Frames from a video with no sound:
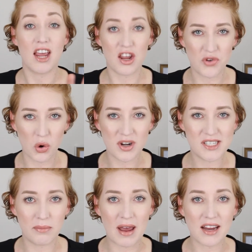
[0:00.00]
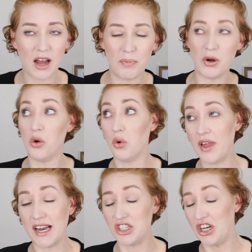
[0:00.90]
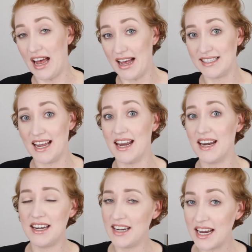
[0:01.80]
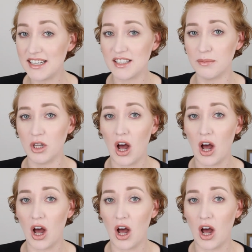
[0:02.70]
If you're into makeup and all that jazz and need some